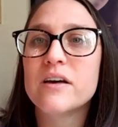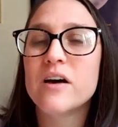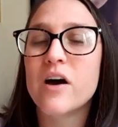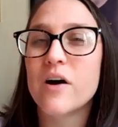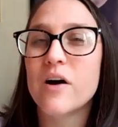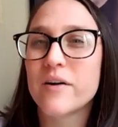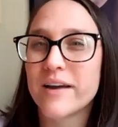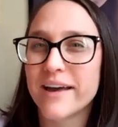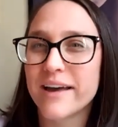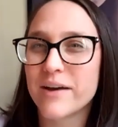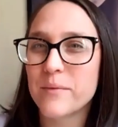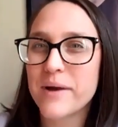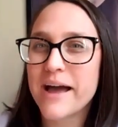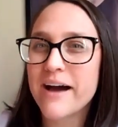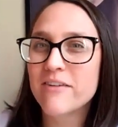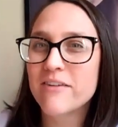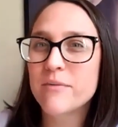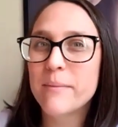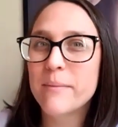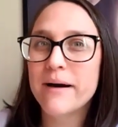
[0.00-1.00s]
Okay, we
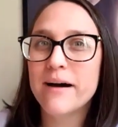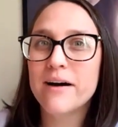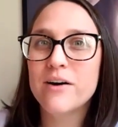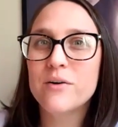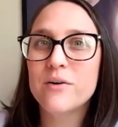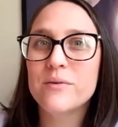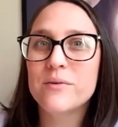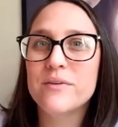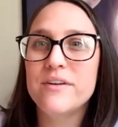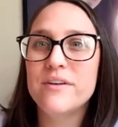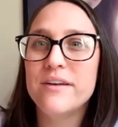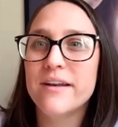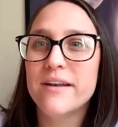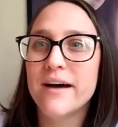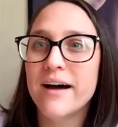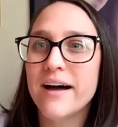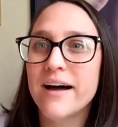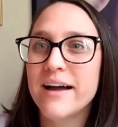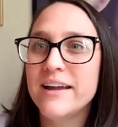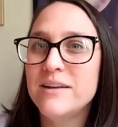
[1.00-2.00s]
have about
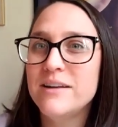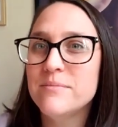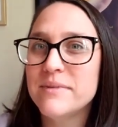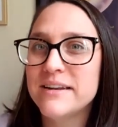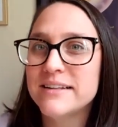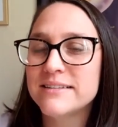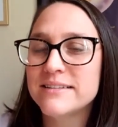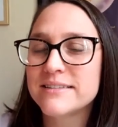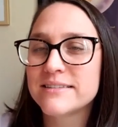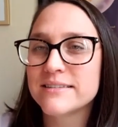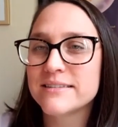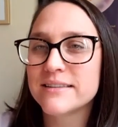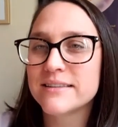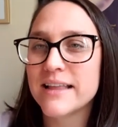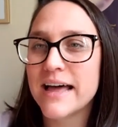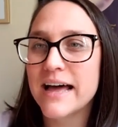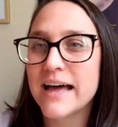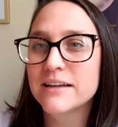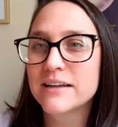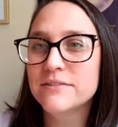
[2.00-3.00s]
9 minutes
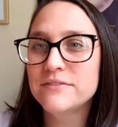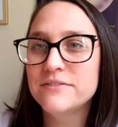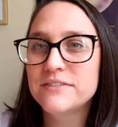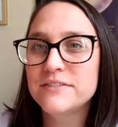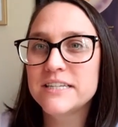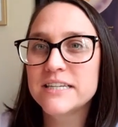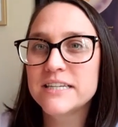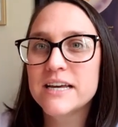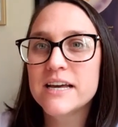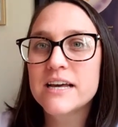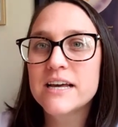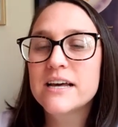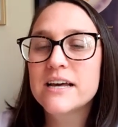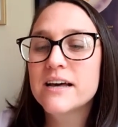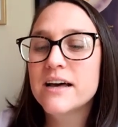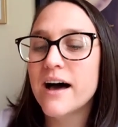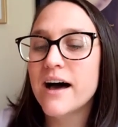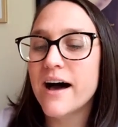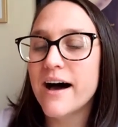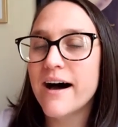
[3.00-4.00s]
left.
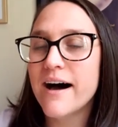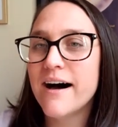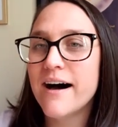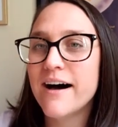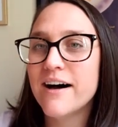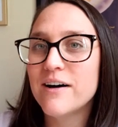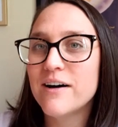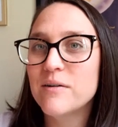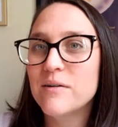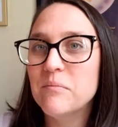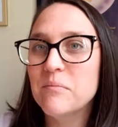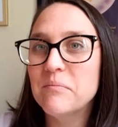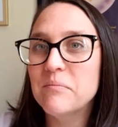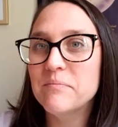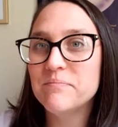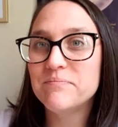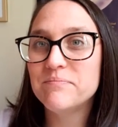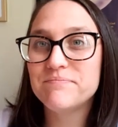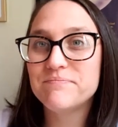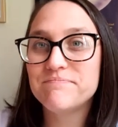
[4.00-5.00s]

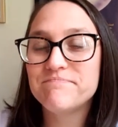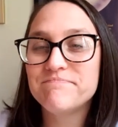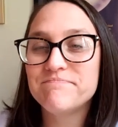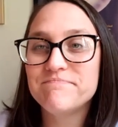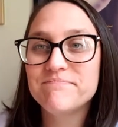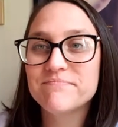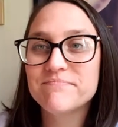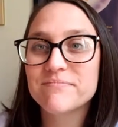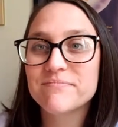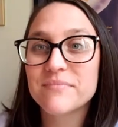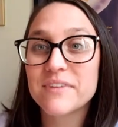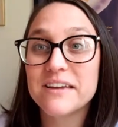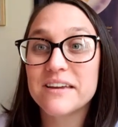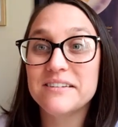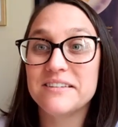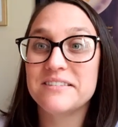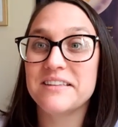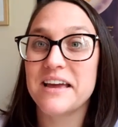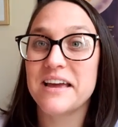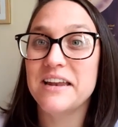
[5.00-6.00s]

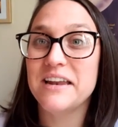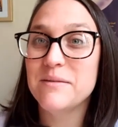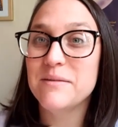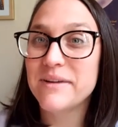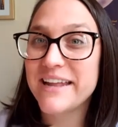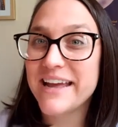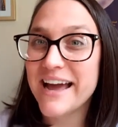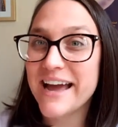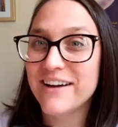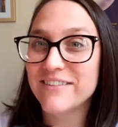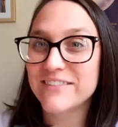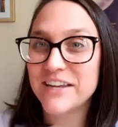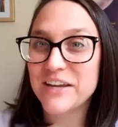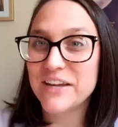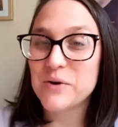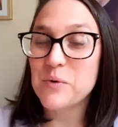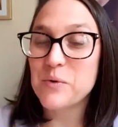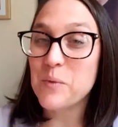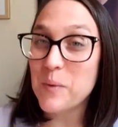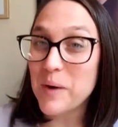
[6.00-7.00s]
Does anybody have
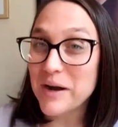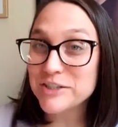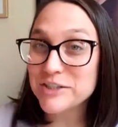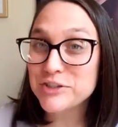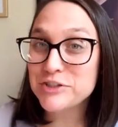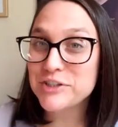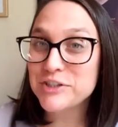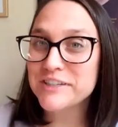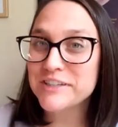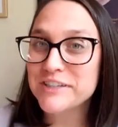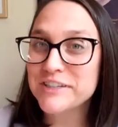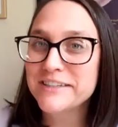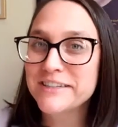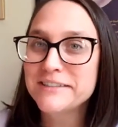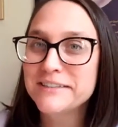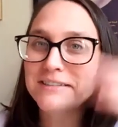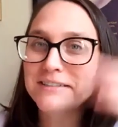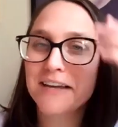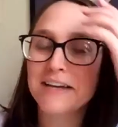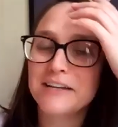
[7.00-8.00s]
any
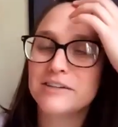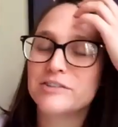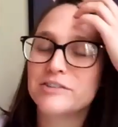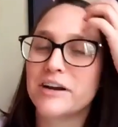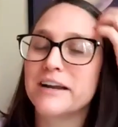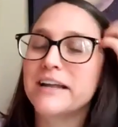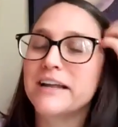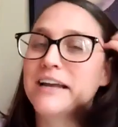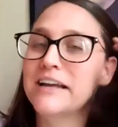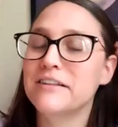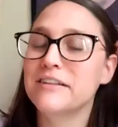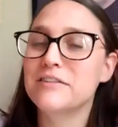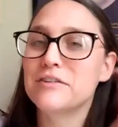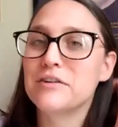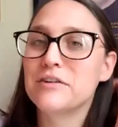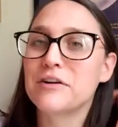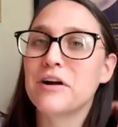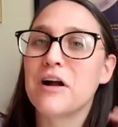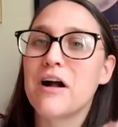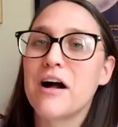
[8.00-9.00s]
questions? I can try to
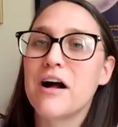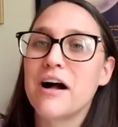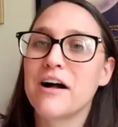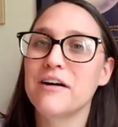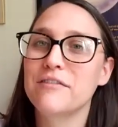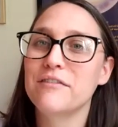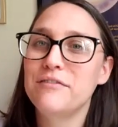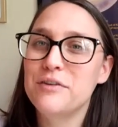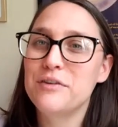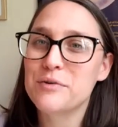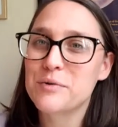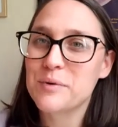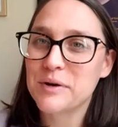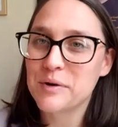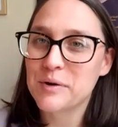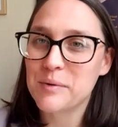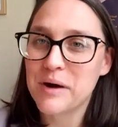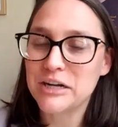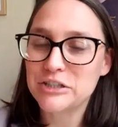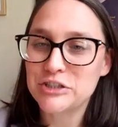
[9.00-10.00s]
answer a few quick
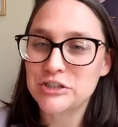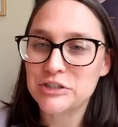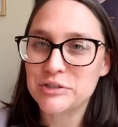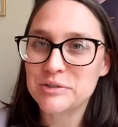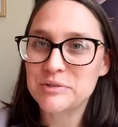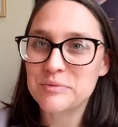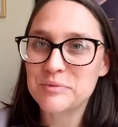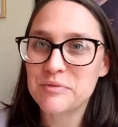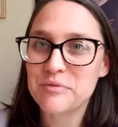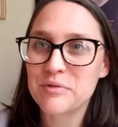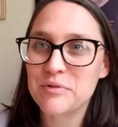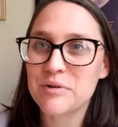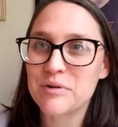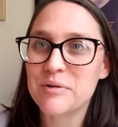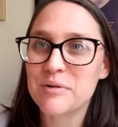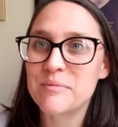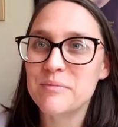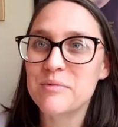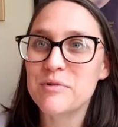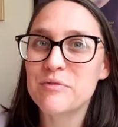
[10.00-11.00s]
questions before
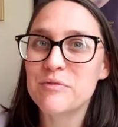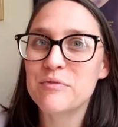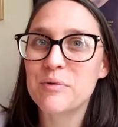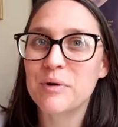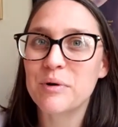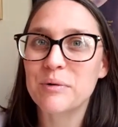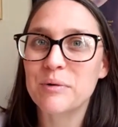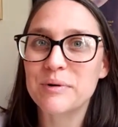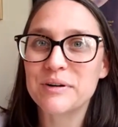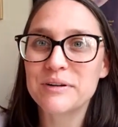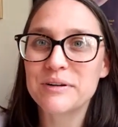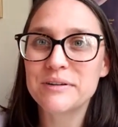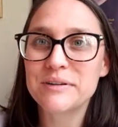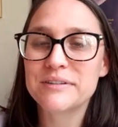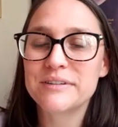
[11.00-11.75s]
we move forward.